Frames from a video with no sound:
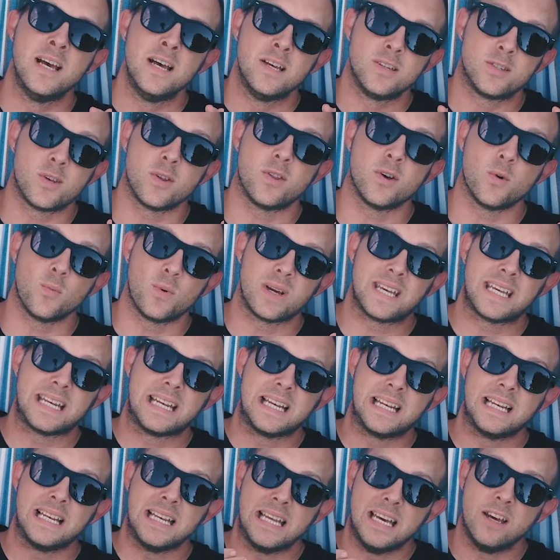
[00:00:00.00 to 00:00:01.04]
so that we
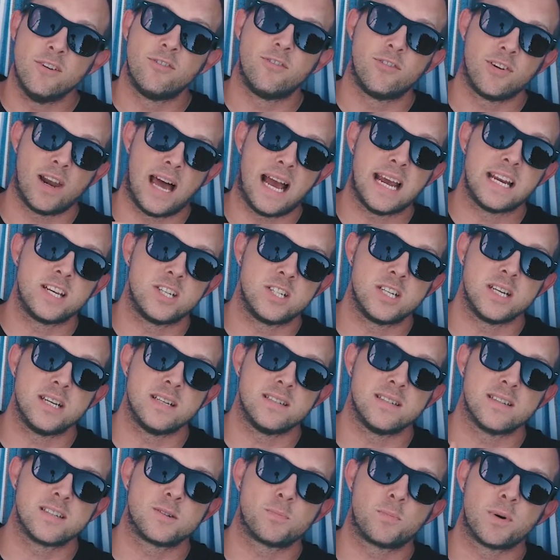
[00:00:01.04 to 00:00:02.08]
can live like Jesus,